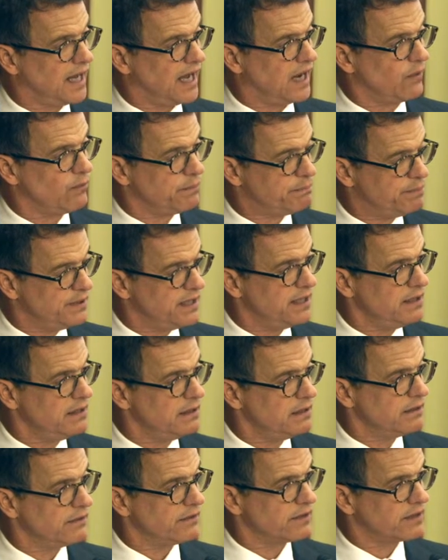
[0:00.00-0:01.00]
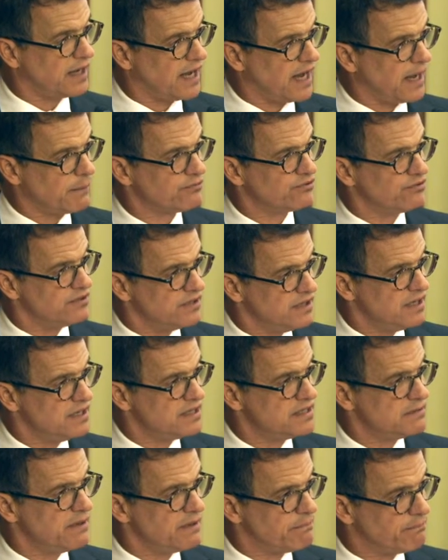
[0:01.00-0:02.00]
I repeat, the Copts
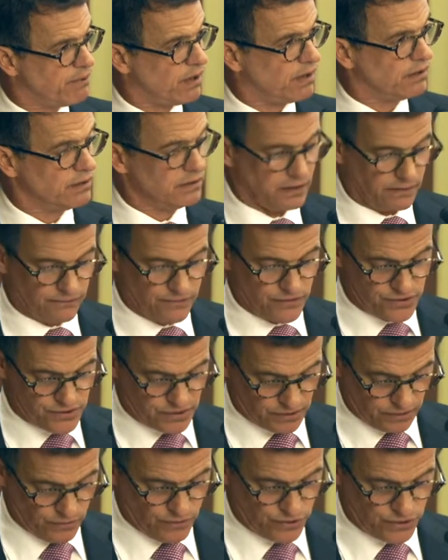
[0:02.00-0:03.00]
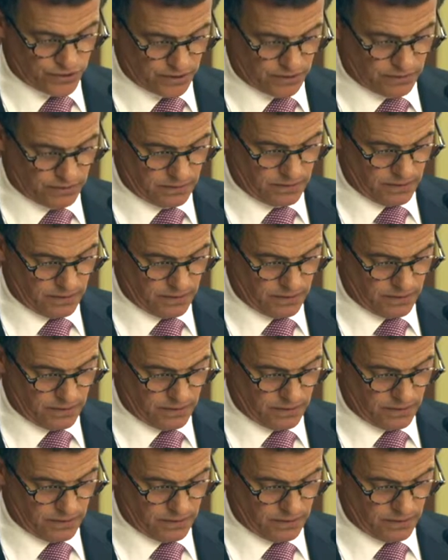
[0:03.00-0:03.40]
need to be part of the solution.